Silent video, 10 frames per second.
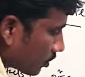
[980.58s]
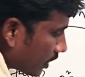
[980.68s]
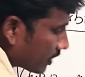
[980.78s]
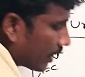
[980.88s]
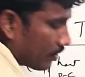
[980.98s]
use
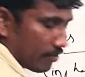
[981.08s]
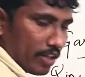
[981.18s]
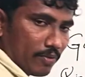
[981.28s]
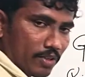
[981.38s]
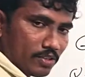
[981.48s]
this kind of
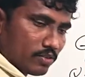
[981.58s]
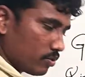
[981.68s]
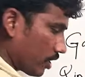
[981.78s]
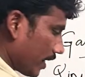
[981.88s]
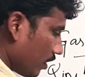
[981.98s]
formulas,
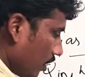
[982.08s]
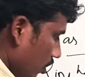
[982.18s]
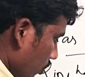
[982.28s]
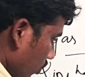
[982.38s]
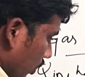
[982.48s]
okay? So